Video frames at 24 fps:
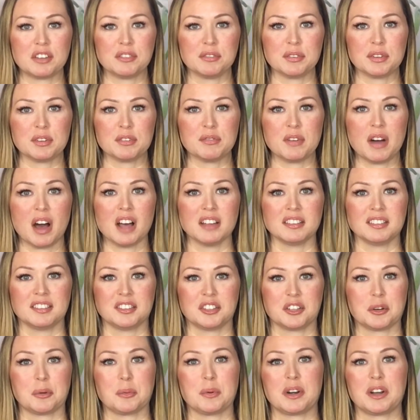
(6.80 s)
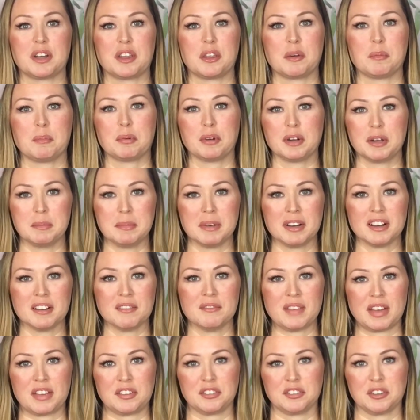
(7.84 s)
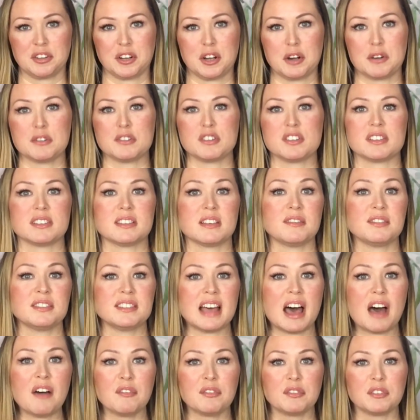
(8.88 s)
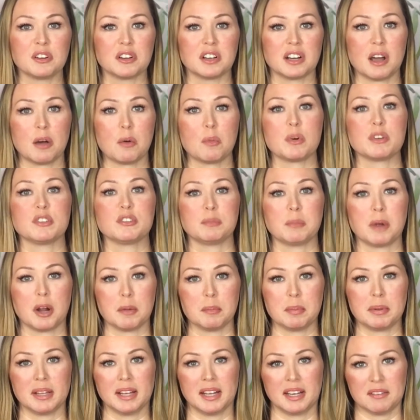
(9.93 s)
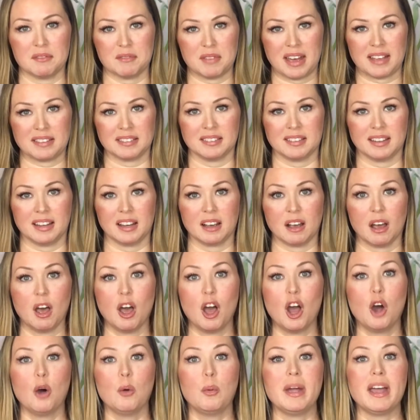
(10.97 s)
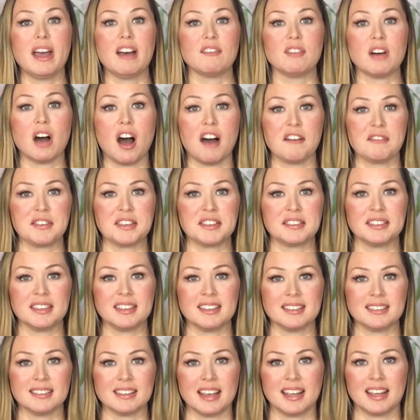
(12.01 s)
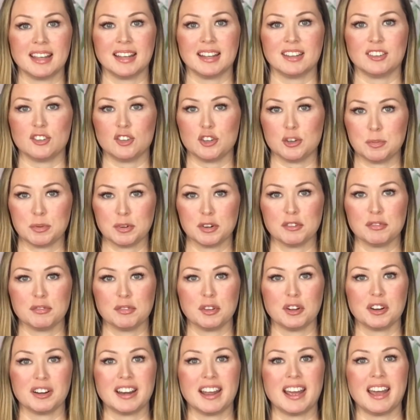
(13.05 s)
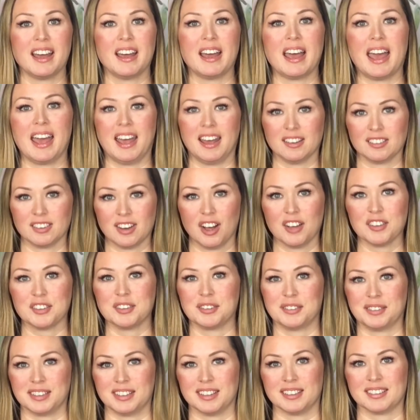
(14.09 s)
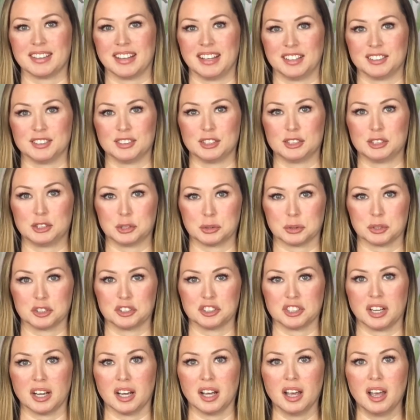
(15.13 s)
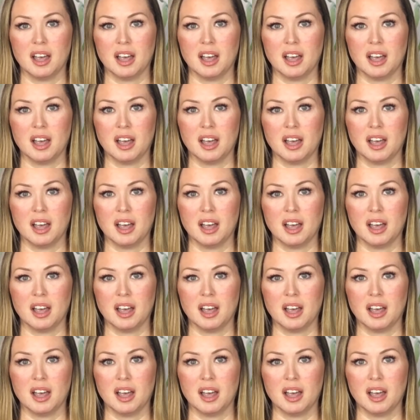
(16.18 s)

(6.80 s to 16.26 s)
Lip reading: Jennifer Foster, one of the premier investor coaches of South Florida with SmartPlan Investing. We have offices in Jupiter, Florida, and also in Atlanta, Georgia.